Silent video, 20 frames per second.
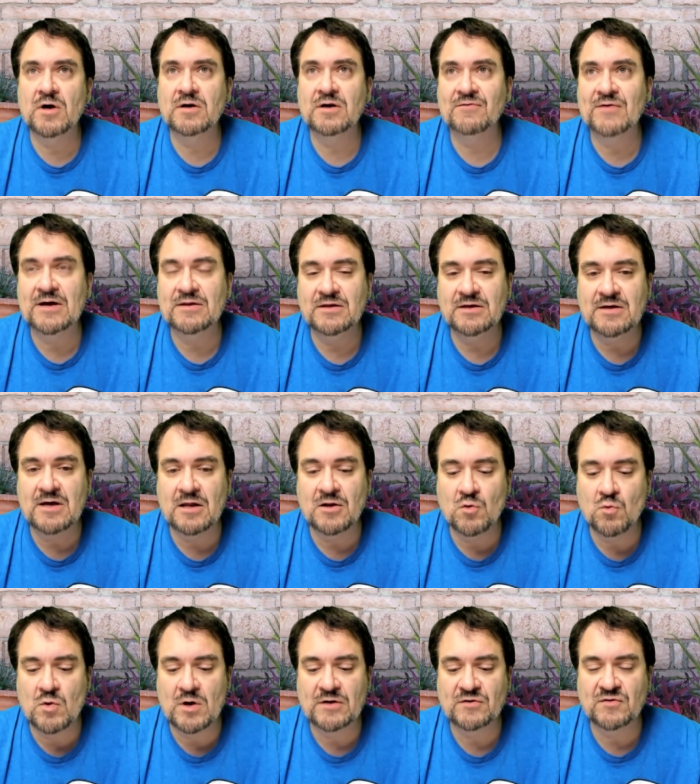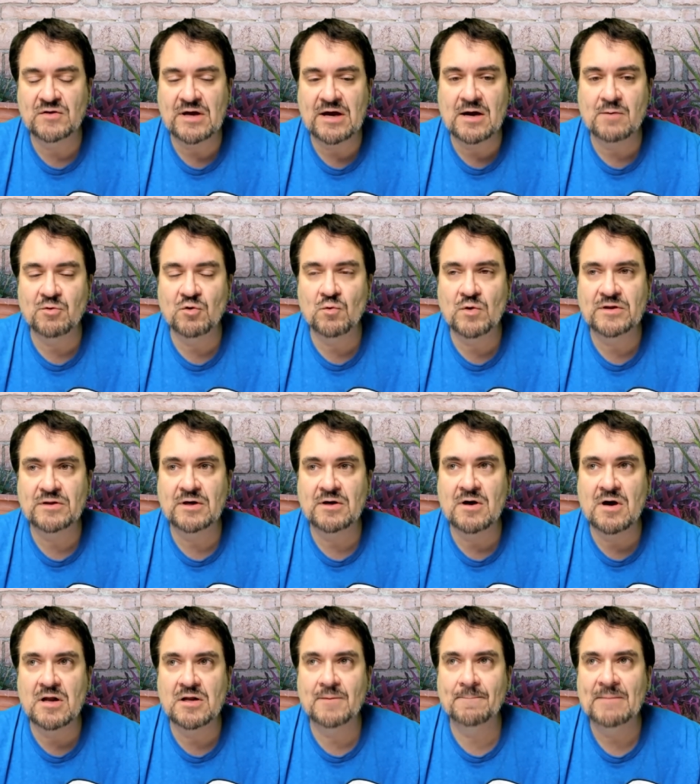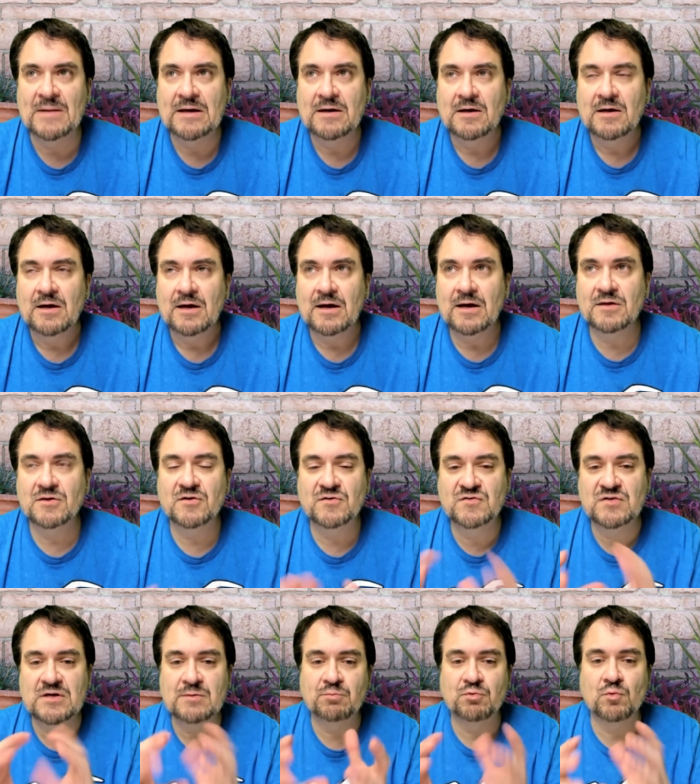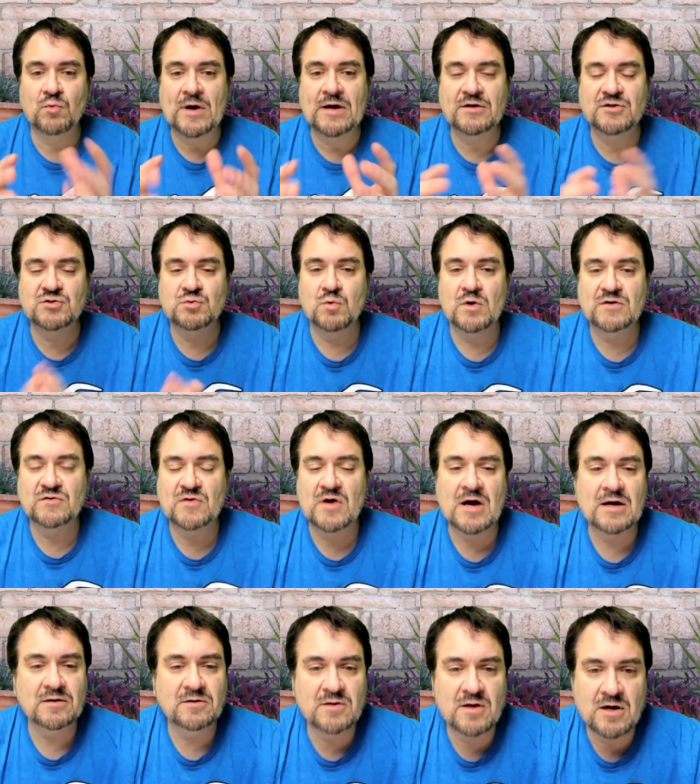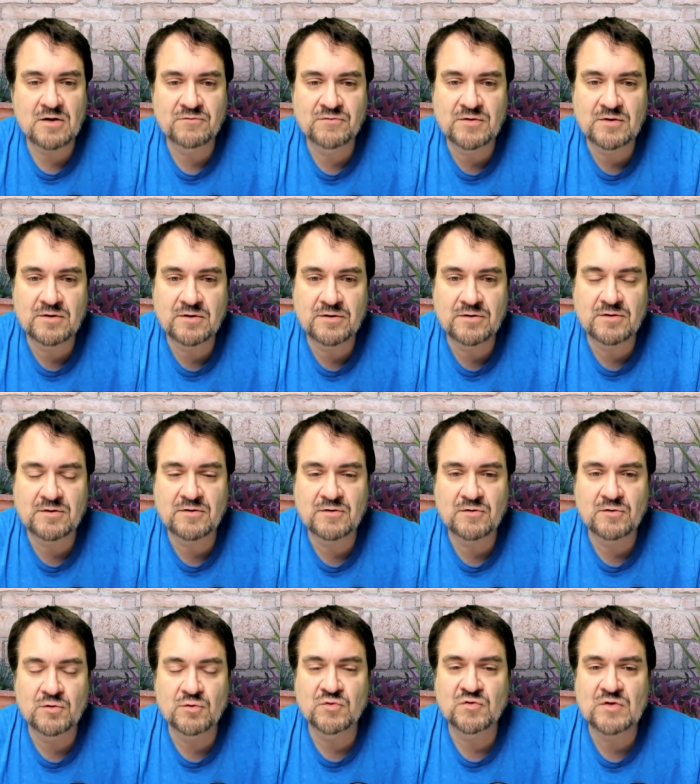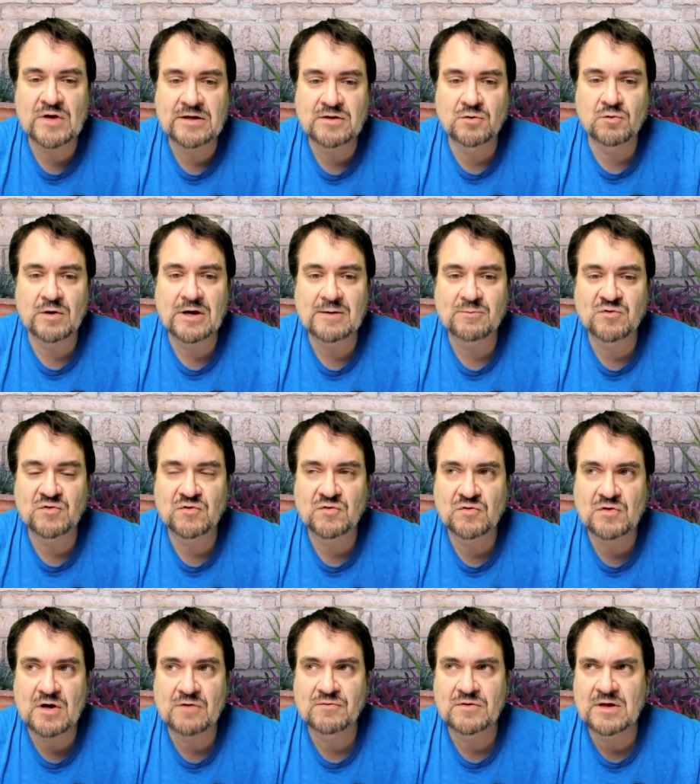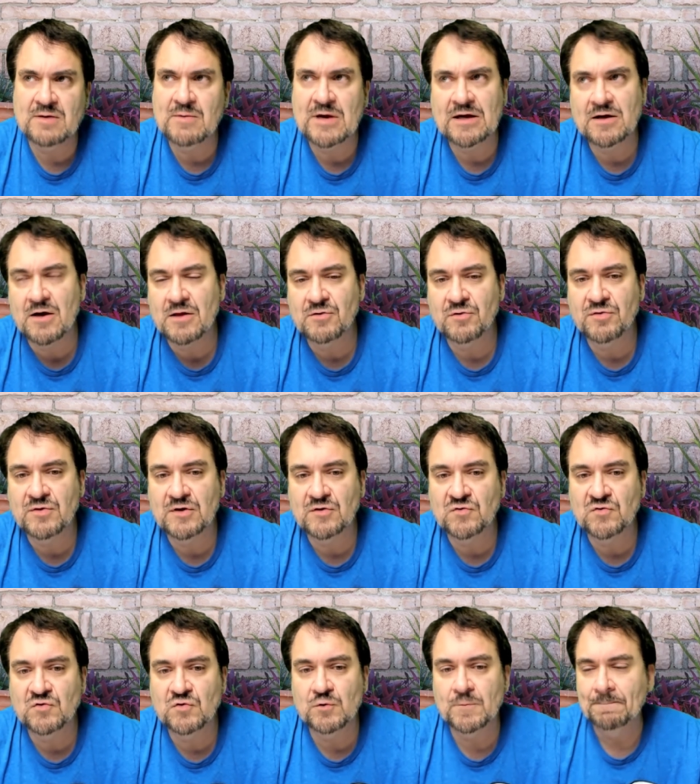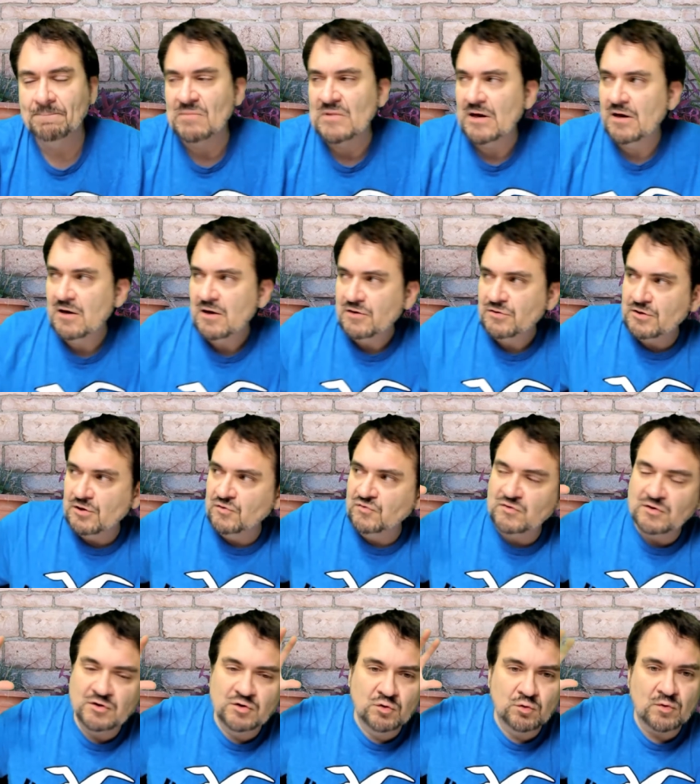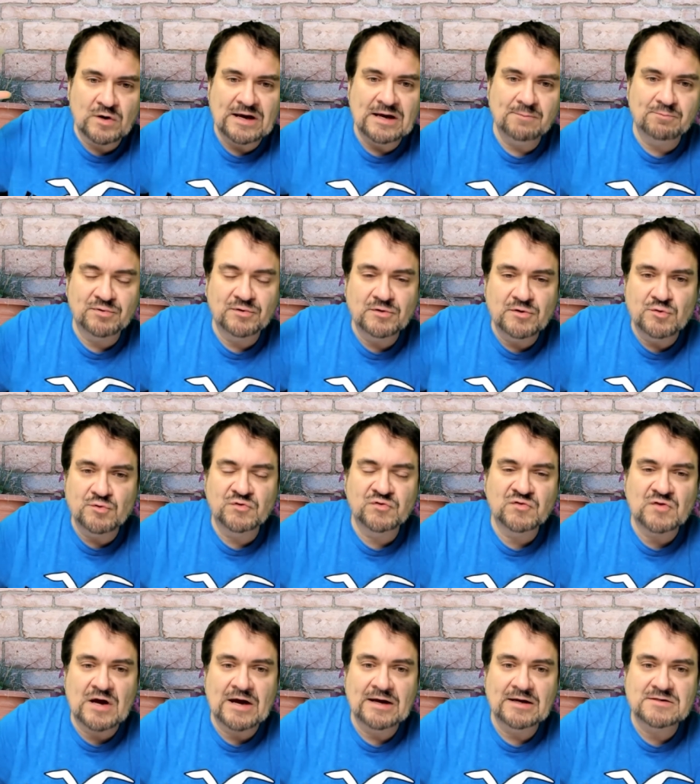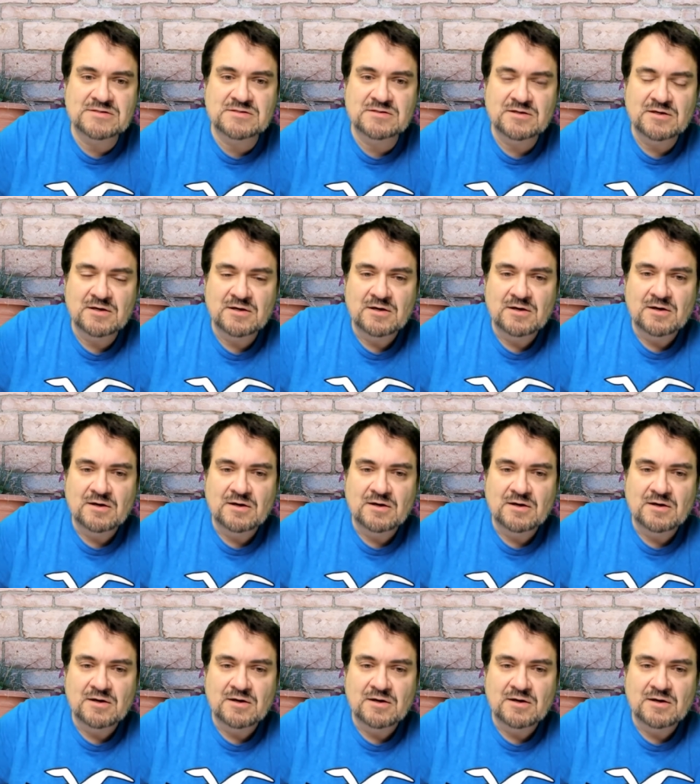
one, I've had the yellow ones, the amber one they call them, and the deep reddish ones. I love the the lucite grapes and stuff, and they make other things too. There's a grape lucite